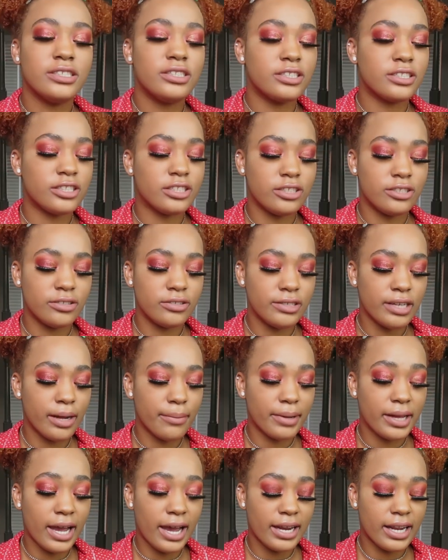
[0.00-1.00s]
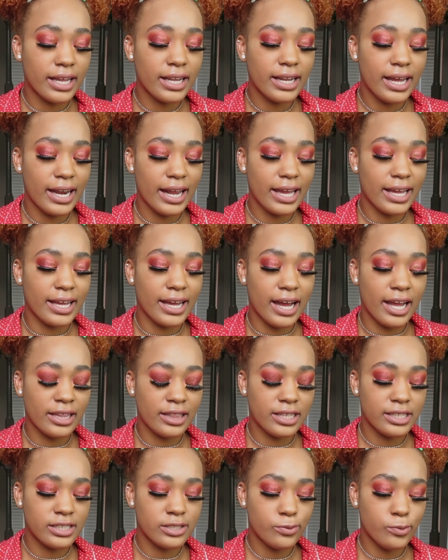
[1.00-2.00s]
It's cute. I'm kind of glad I got
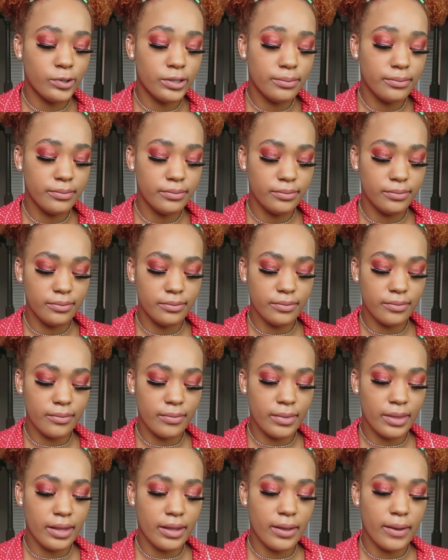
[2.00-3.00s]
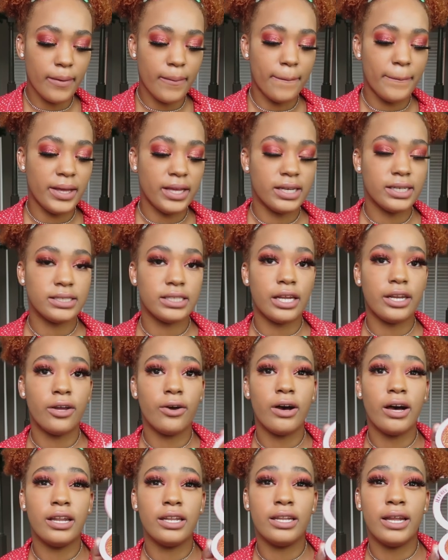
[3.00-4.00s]
this one because I
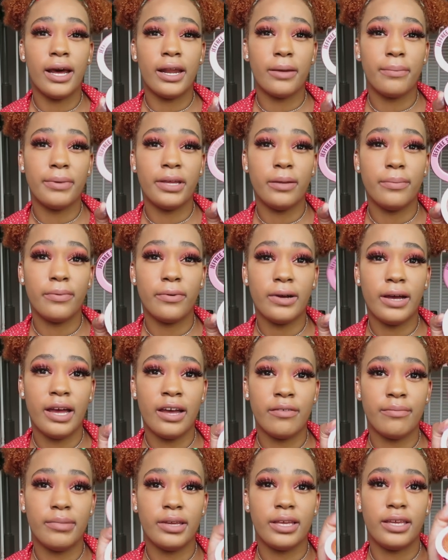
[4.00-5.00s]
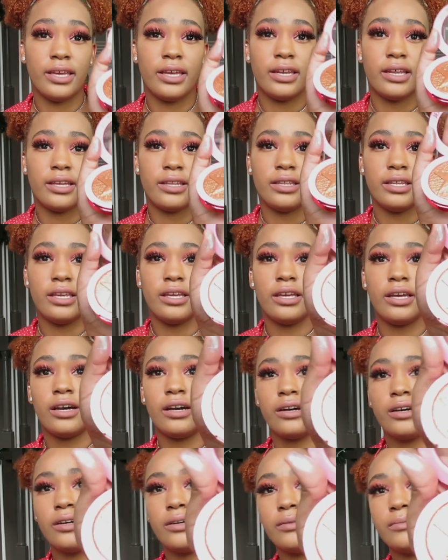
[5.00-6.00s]
know a lot of people have been getting the,
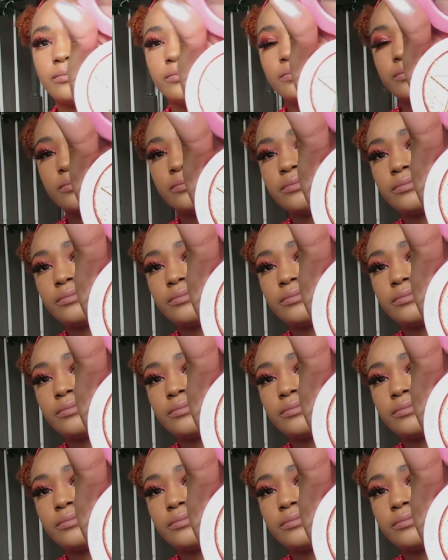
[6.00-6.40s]
um,